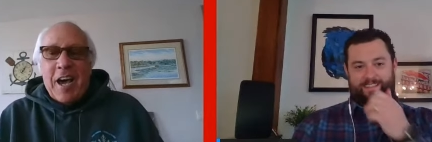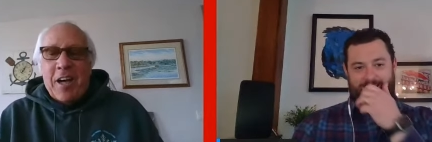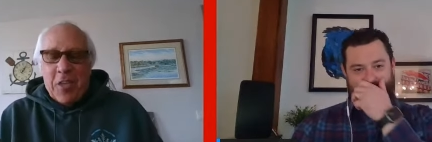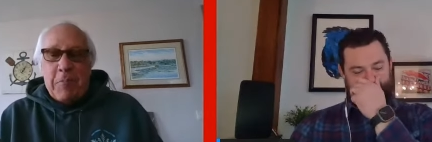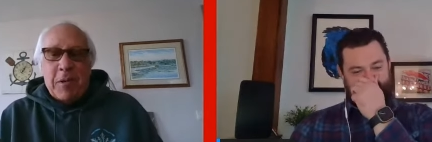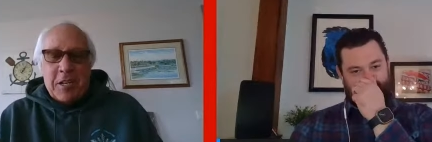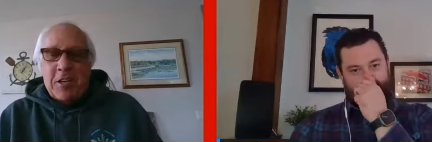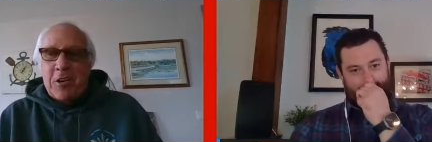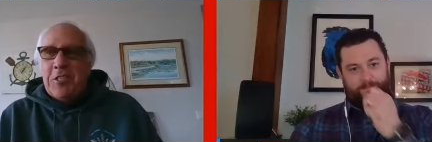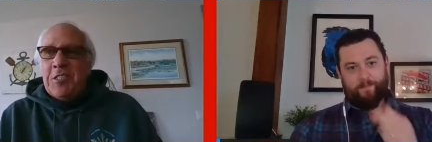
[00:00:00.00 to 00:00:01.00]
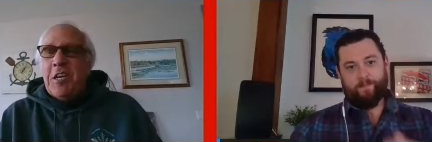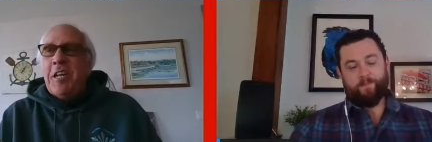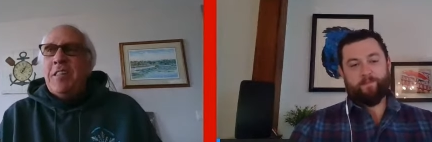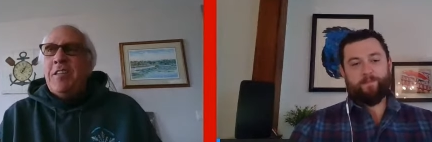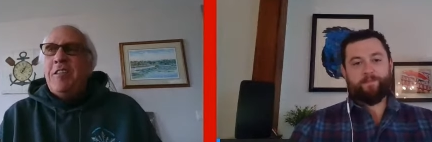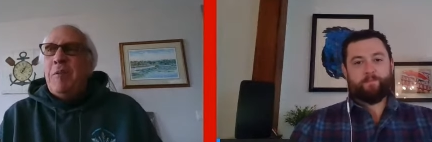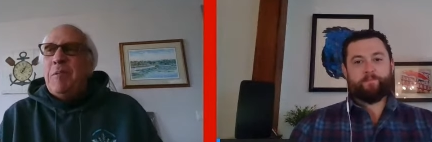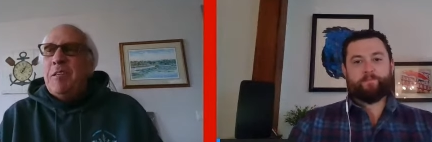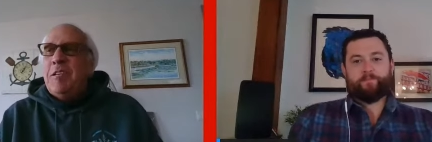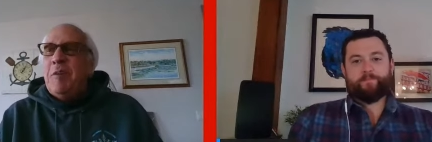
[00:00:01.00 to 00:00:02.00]
Speaker 1: yeah, they've been negotiating the
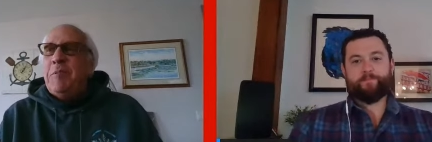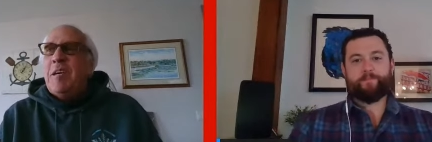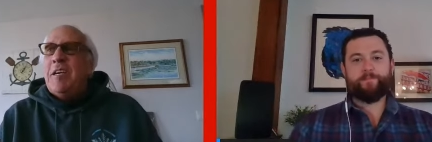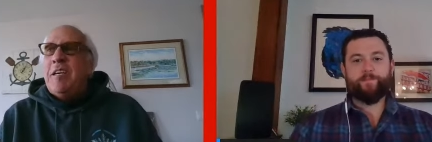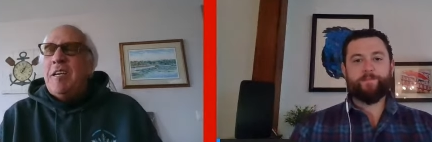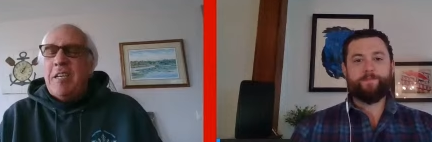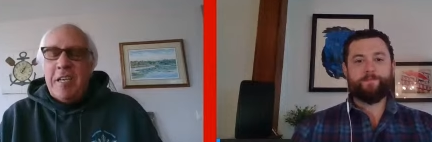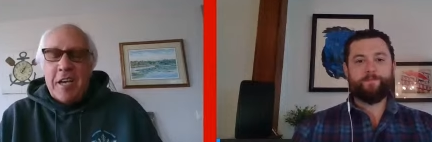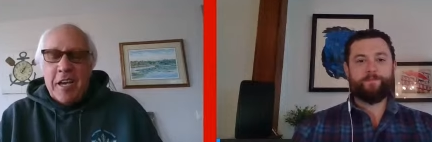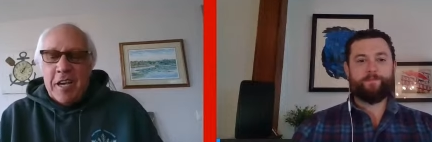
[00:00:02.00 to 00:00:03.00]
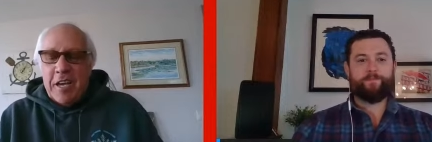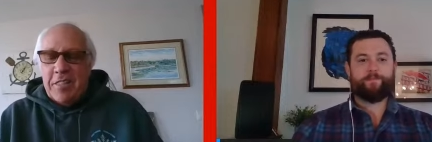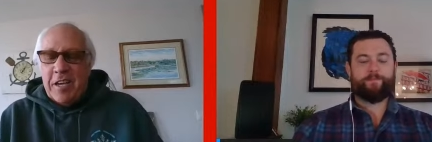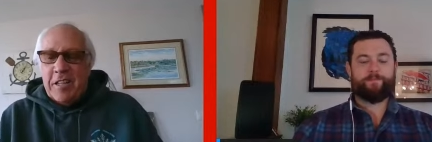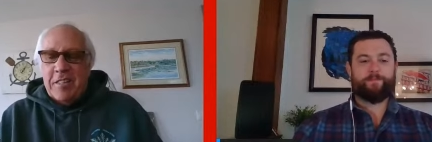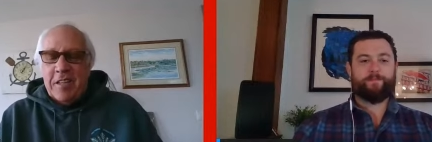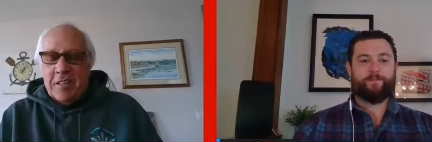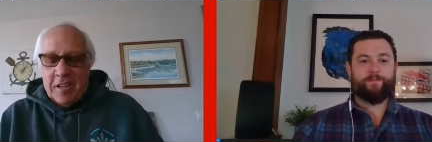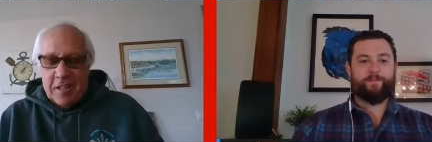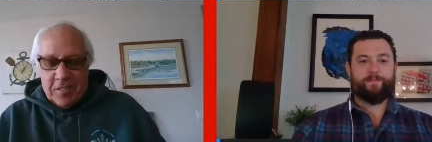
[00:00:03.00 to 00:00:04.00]
WWE, and they
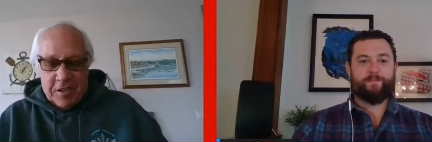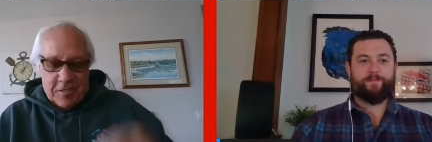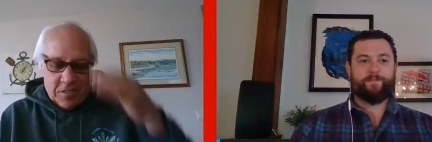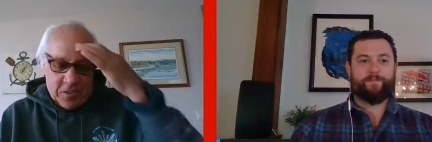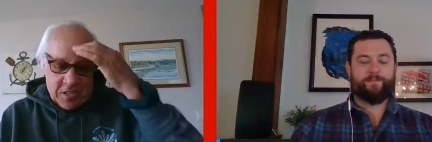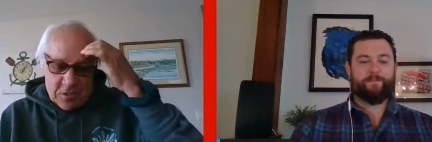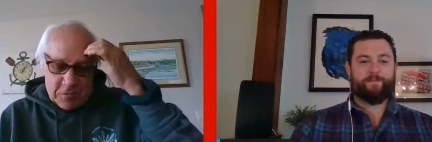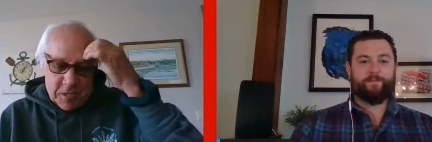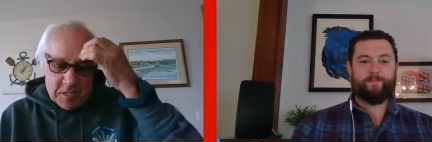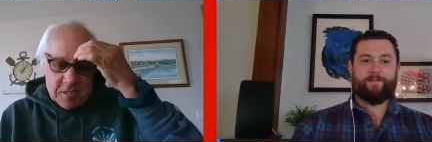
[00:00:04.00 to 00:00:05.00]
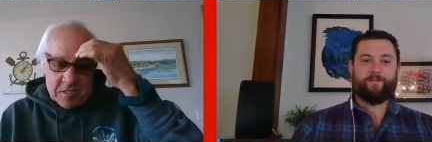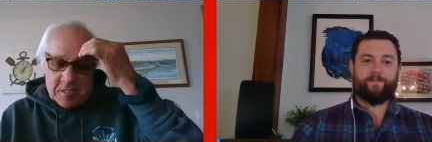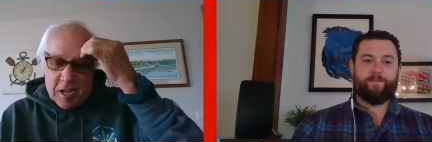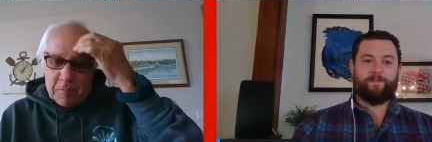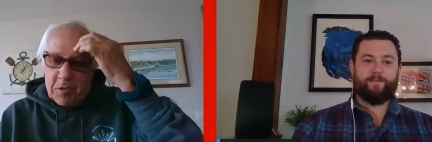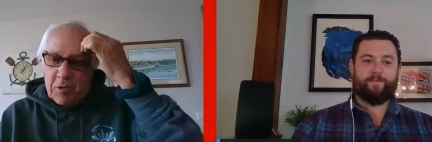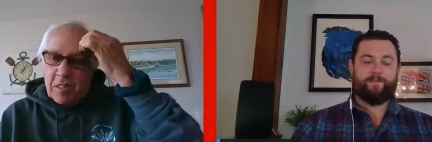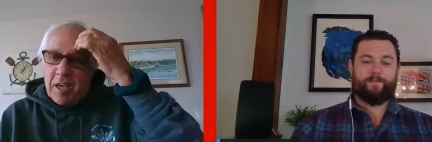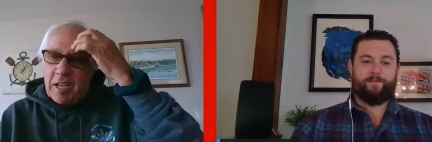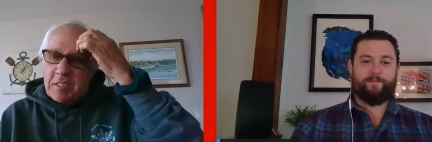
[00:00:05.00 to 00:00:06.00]
and they they've had too much time doing
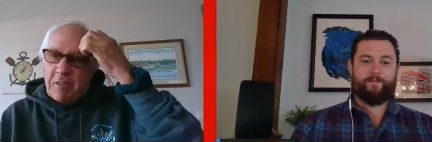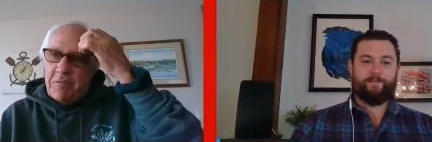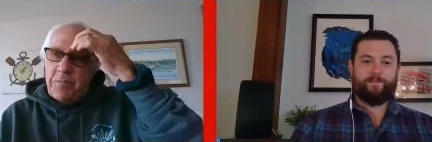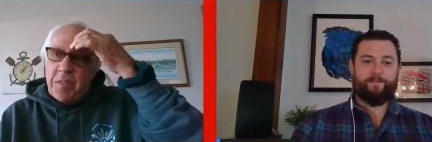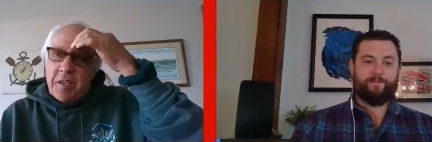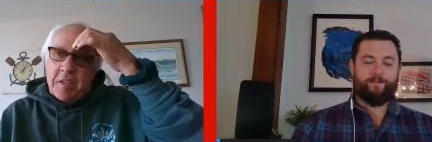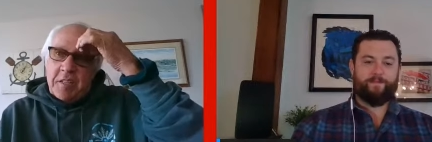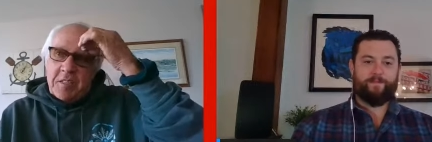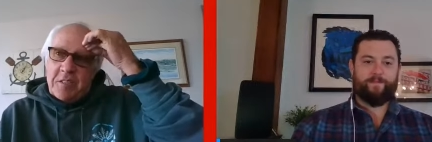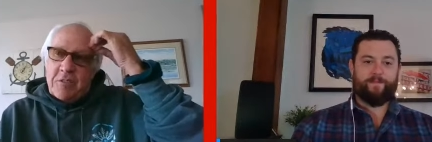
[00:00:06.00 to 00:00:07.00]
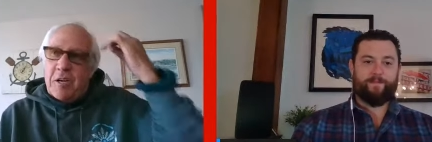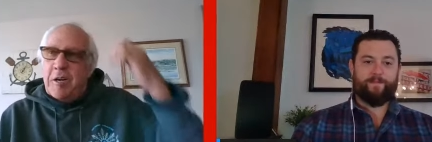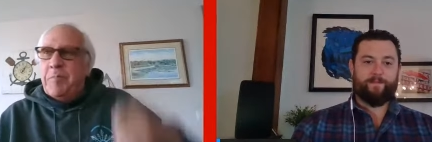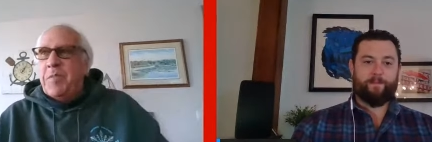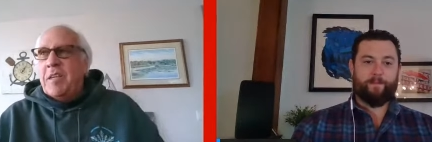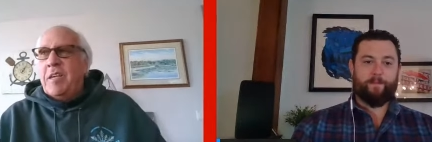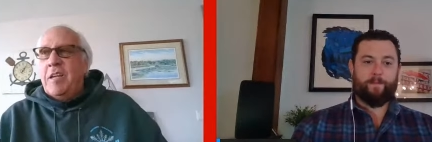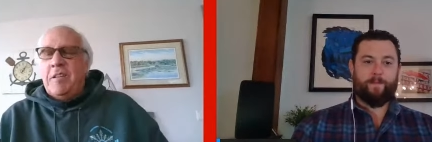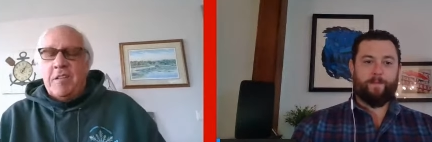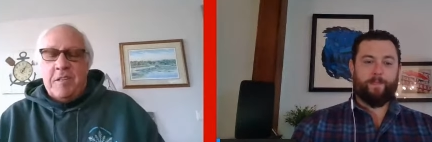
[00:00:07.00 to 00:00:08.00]
that to to um,
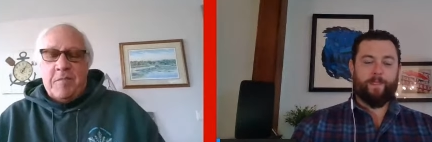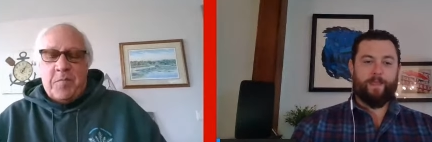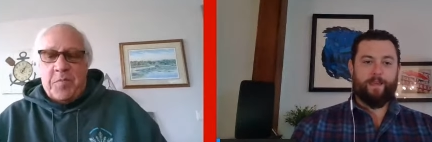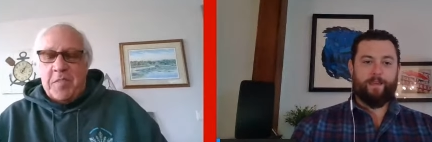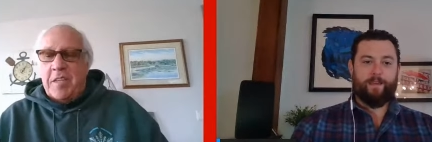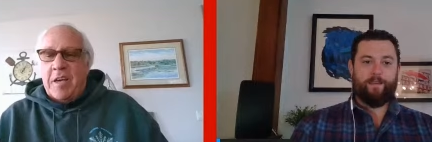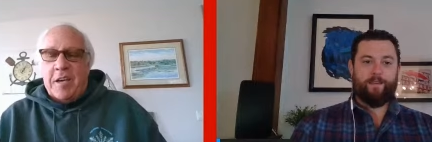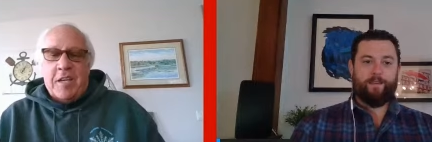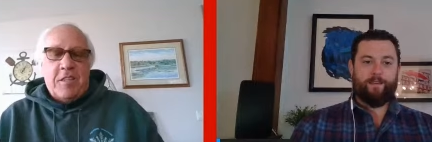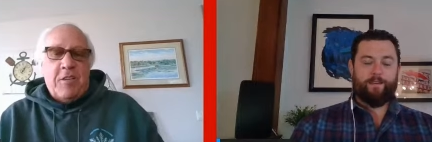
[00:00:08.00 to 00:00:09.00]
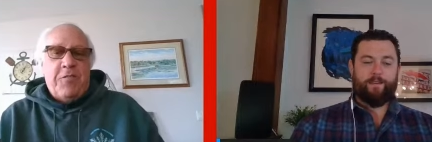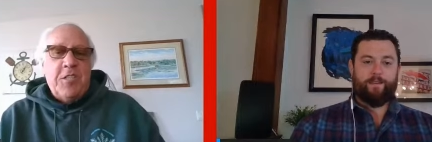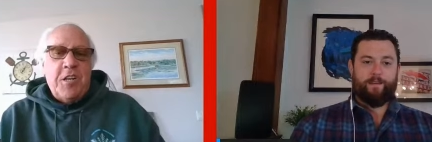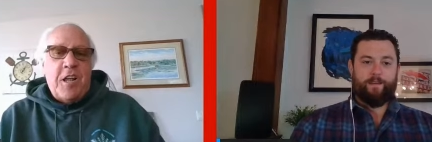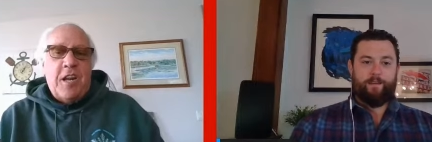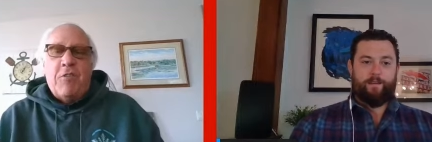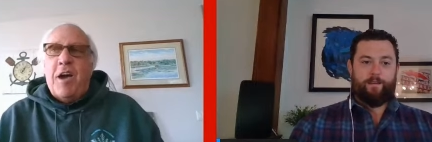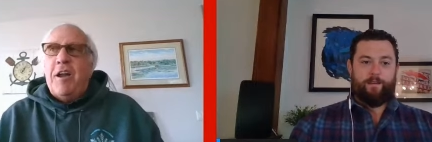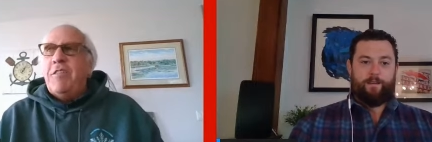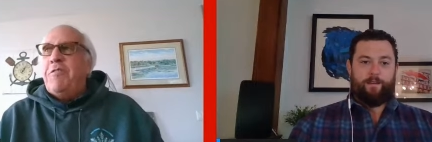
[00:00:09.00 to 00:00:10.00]
get yeah get the officiating
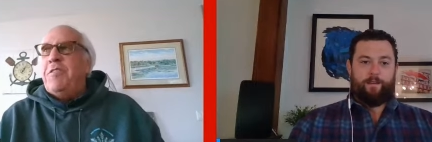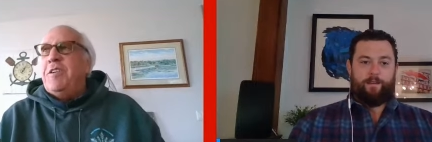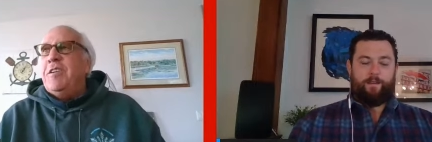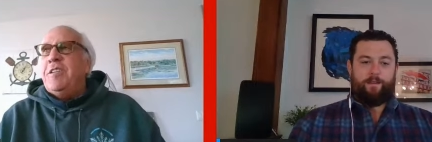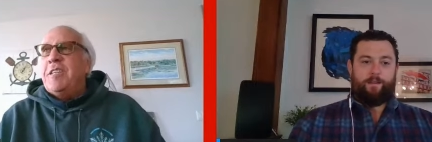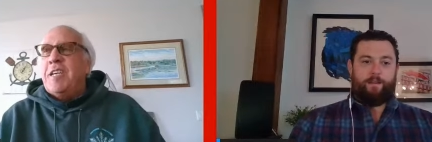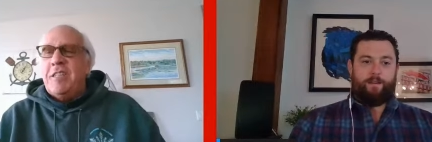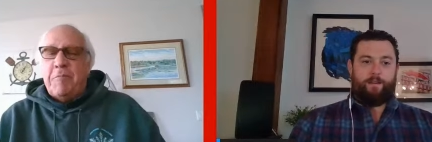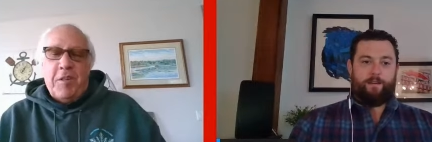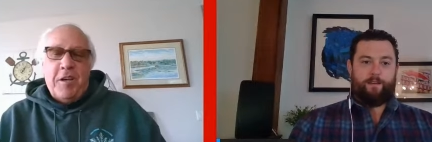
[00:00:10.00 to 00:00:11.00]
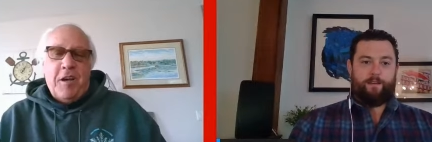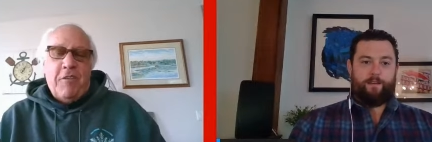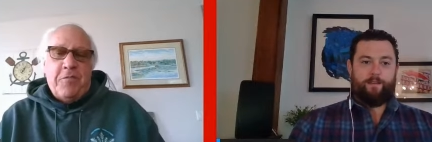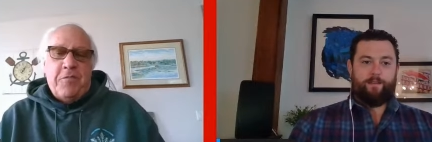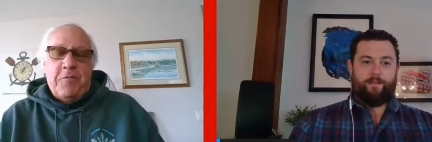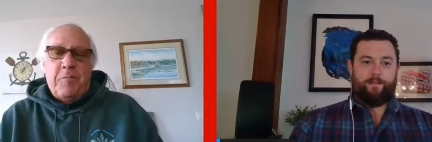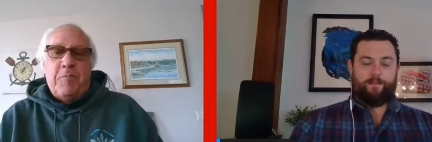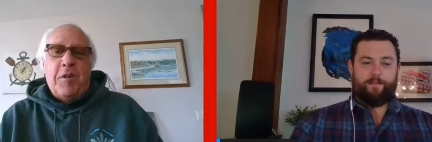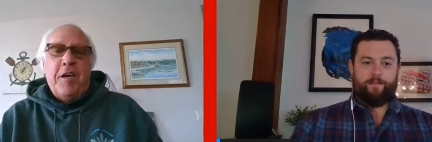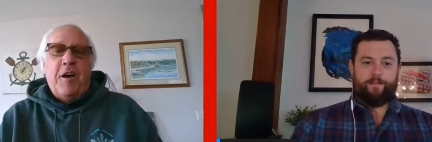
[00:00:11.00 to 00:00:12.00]
right on the field and get the playoff
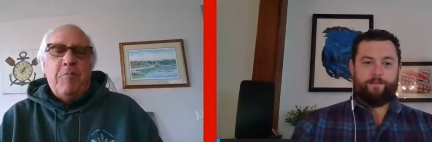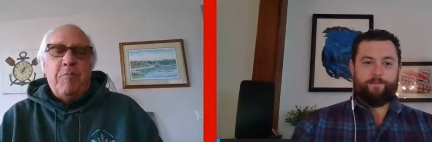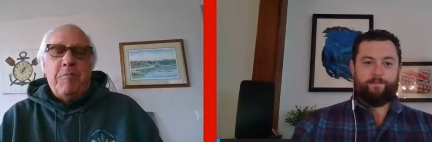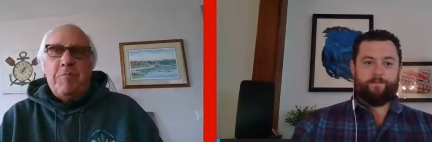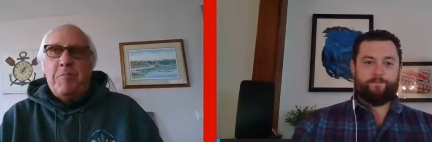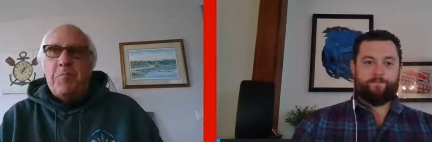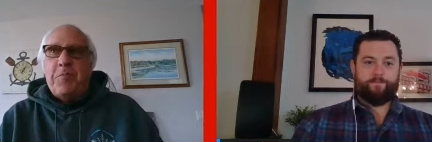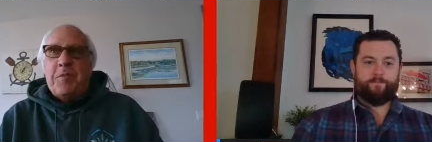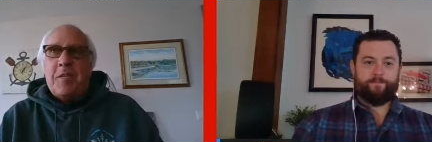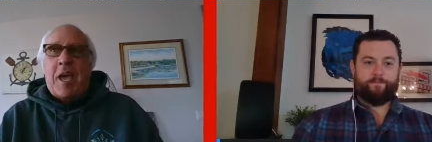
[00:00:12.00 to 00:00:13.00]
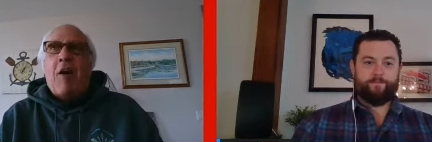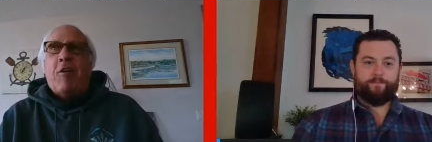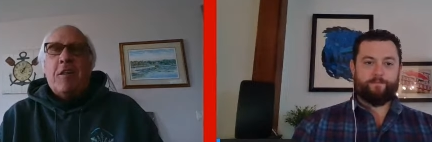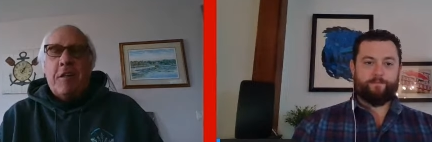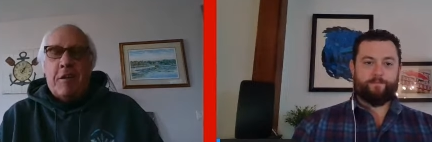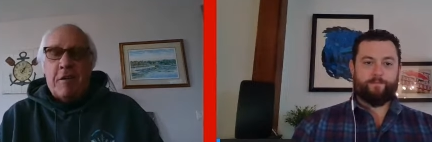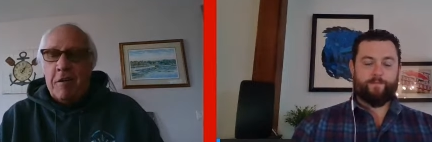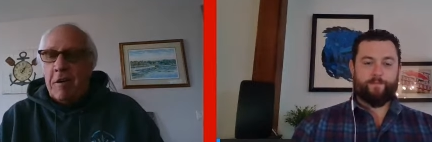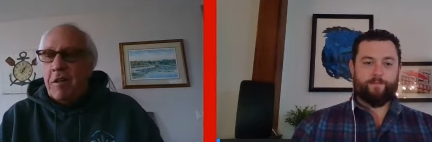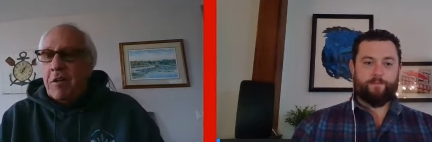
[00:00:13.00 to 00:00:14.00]
playoff calculator
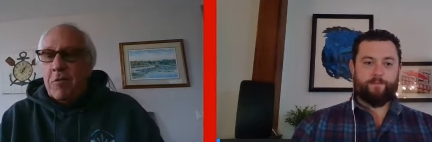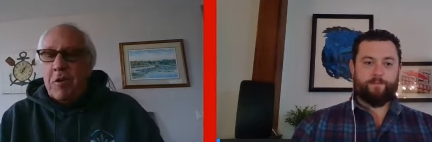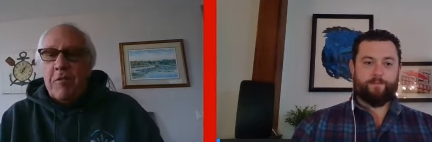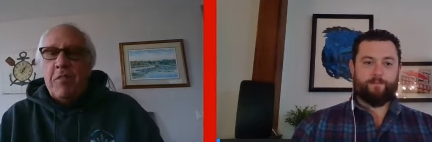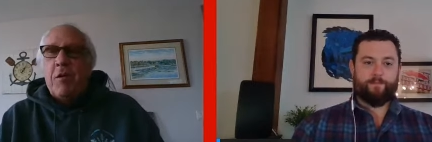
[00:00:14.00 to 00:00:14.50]
whatever